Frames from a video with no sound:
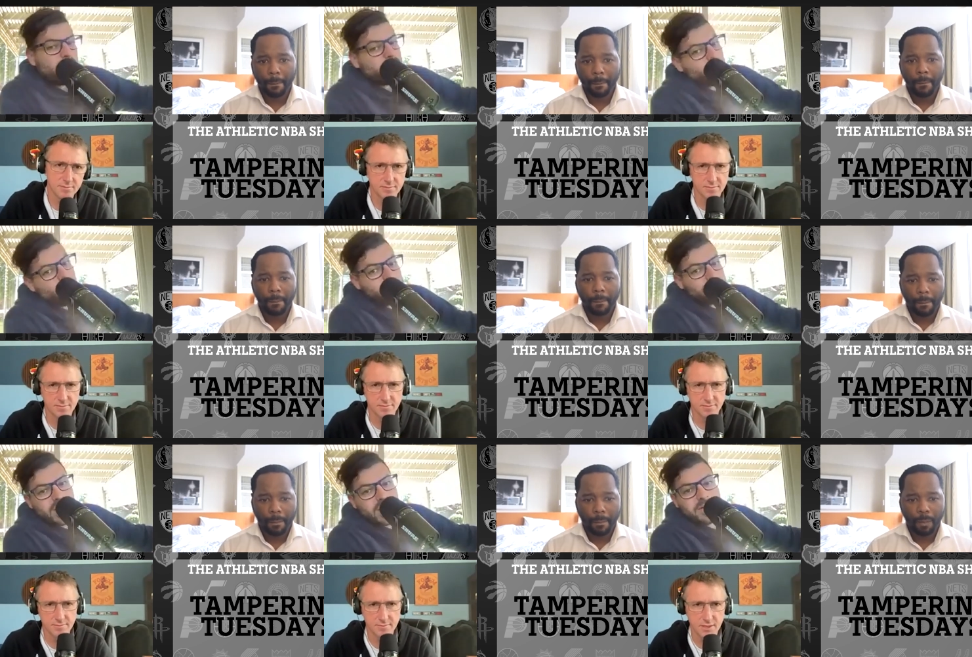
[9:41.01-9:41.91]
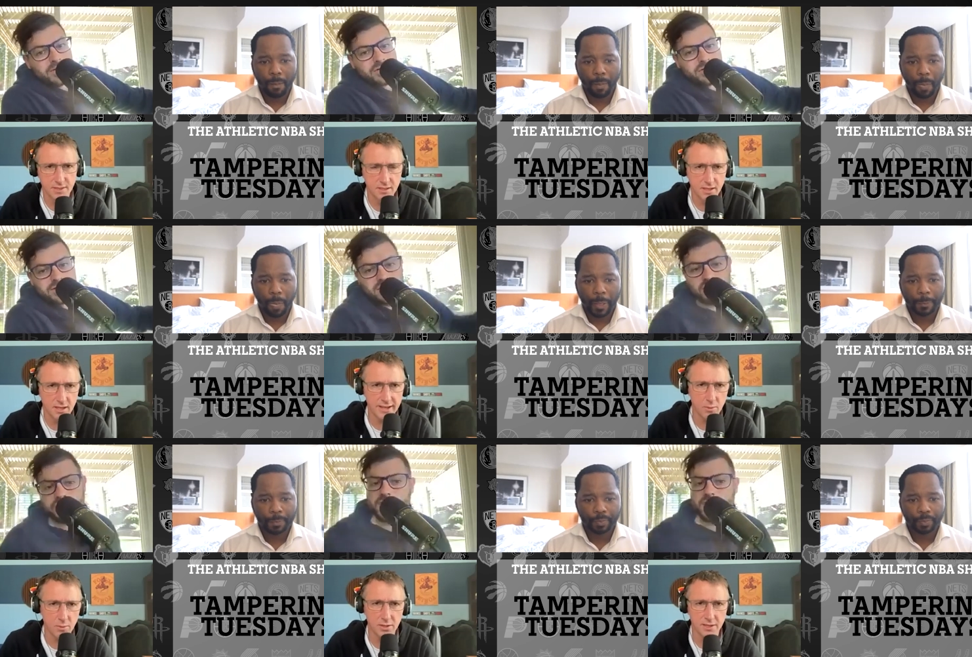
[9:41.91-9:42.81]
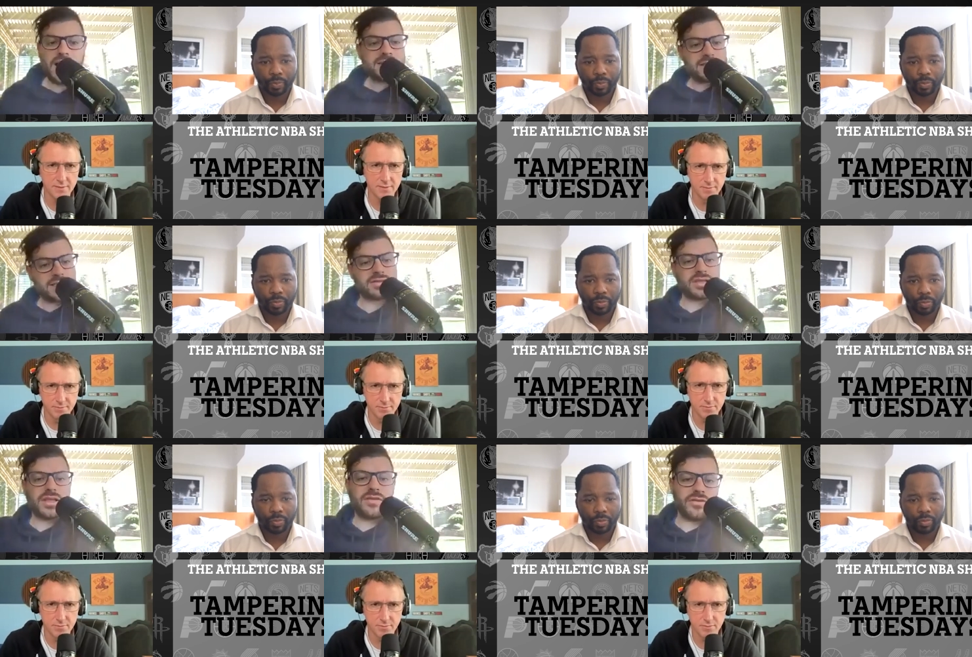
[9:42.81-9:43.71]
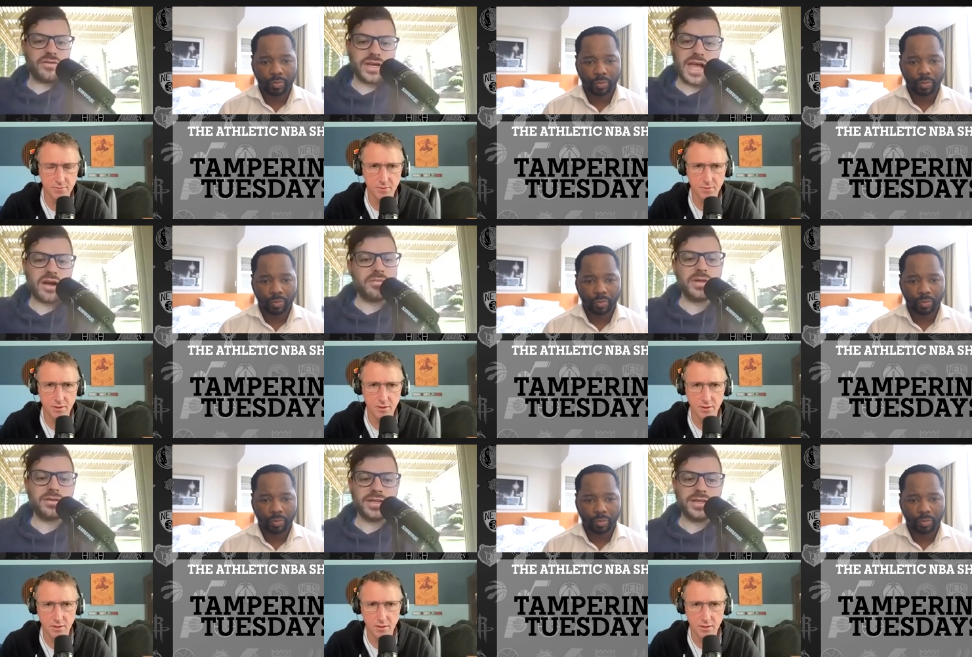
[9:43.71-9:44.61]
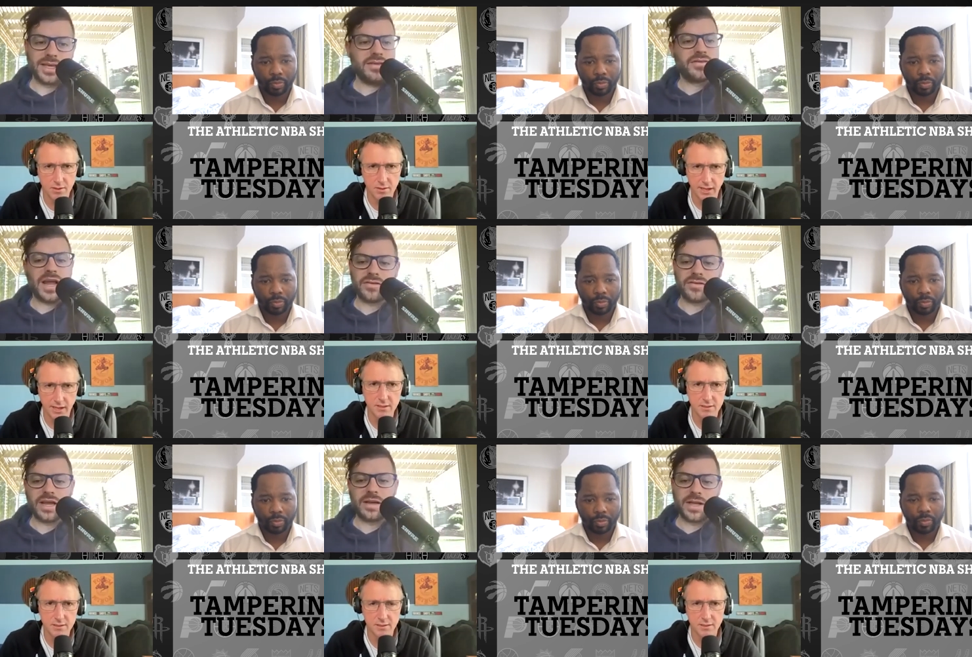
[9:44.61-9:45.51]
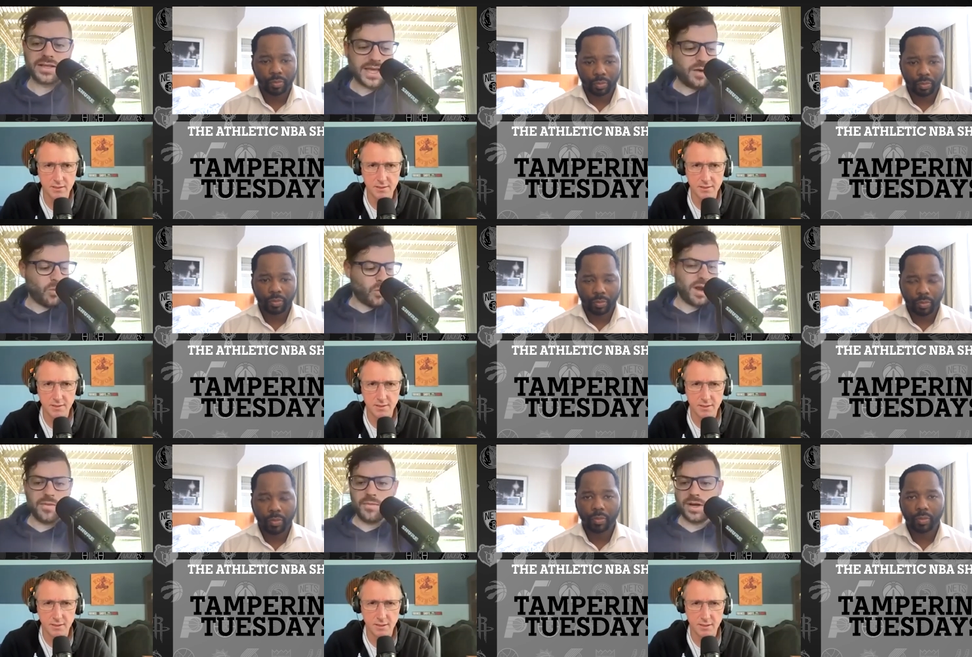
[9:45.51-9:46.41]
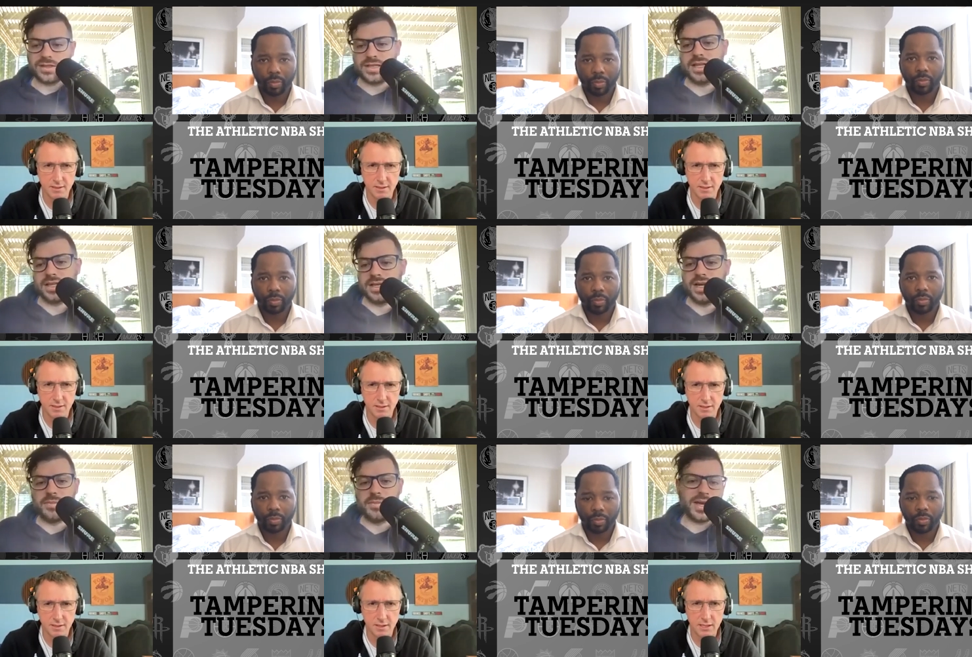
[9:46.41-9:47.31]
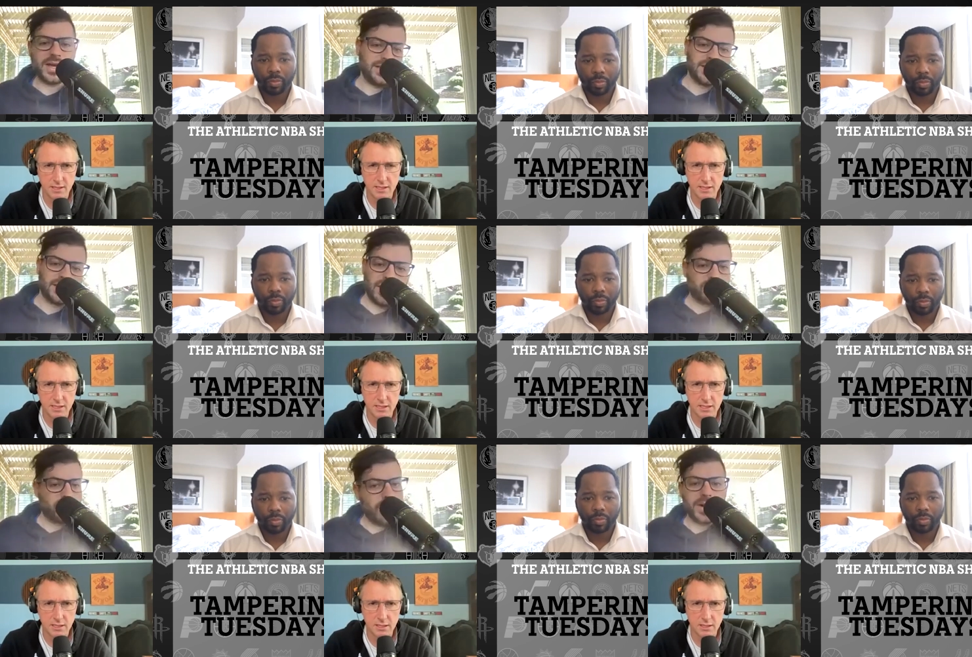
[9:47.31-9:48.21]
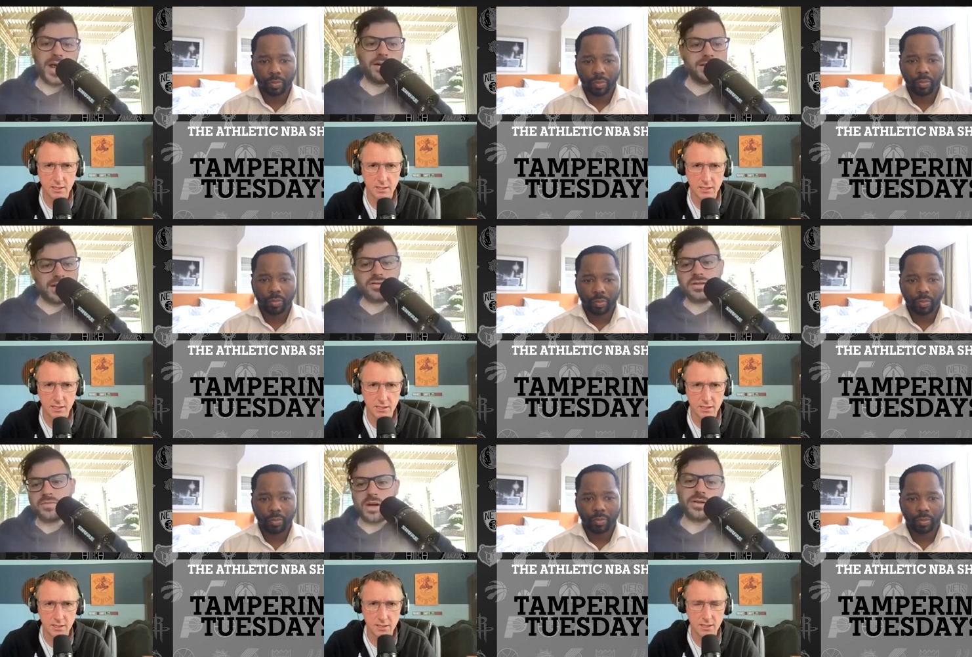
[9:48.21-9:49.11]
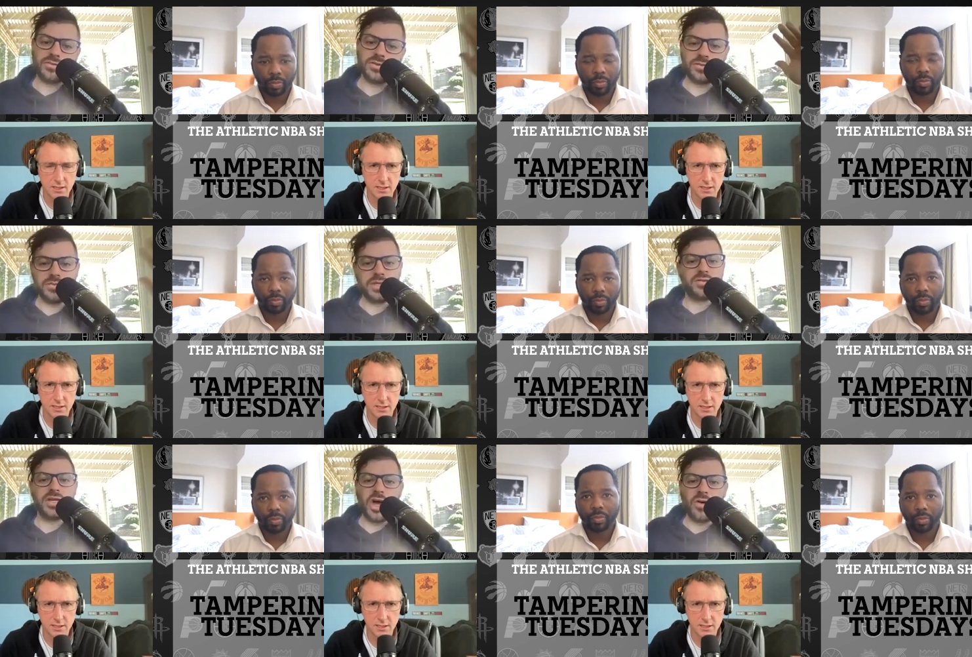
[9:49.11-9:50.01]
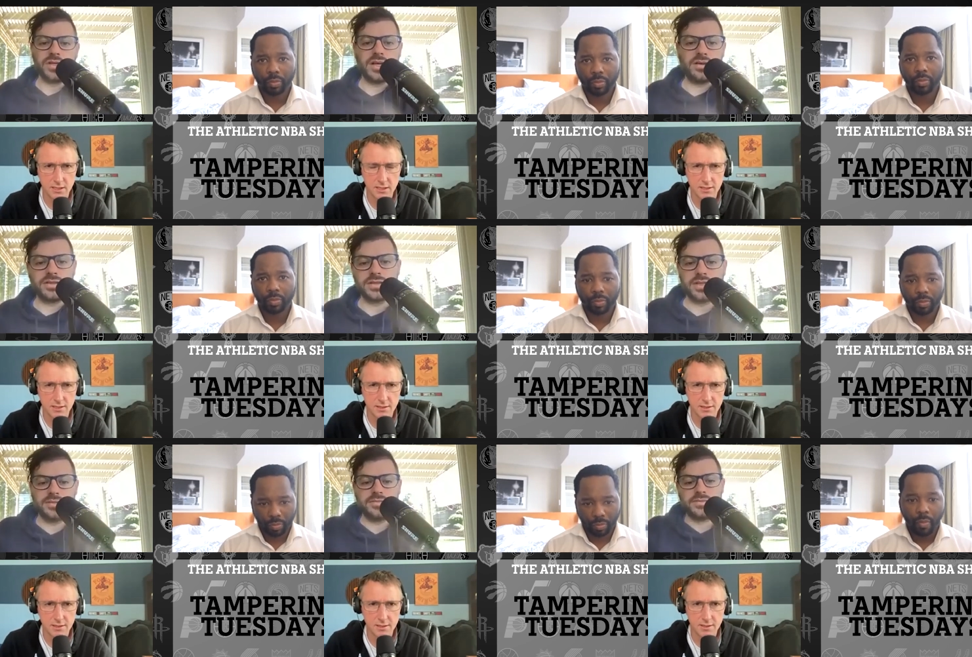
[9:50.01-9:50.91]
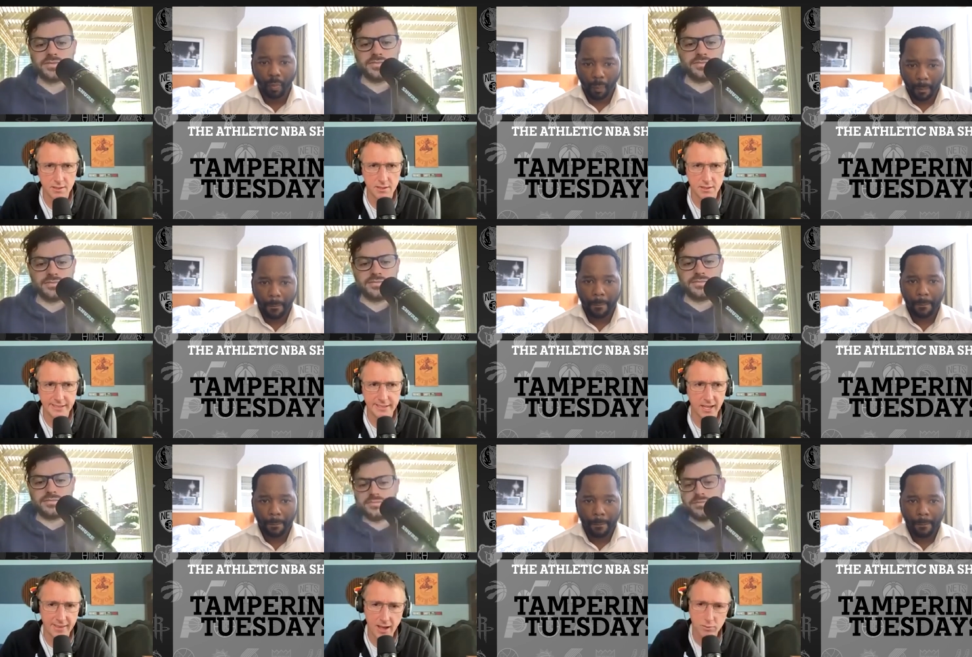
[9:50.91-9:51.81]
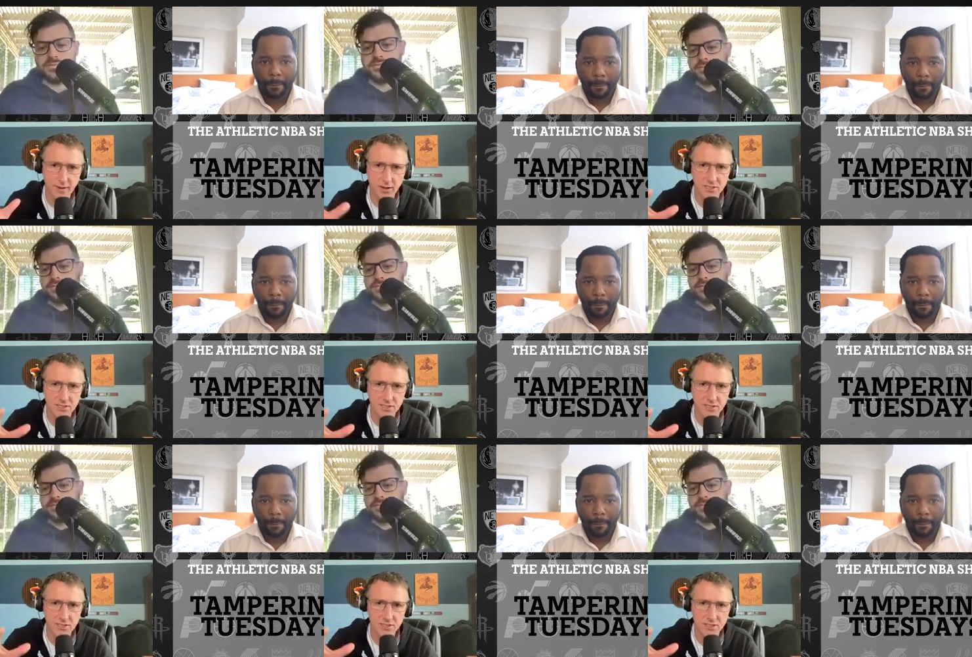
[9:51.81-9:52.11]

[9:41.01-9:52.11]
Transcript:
Speaker 1: what we were talking about with the Grizzlies earlier. I just think there's a level of accountability. Like even yeah. after a game like that, what must they clean up? And he's uh, coming out. He's telling the public, which means we know he's telling his team.
Speaker 2: Yeah, and that was very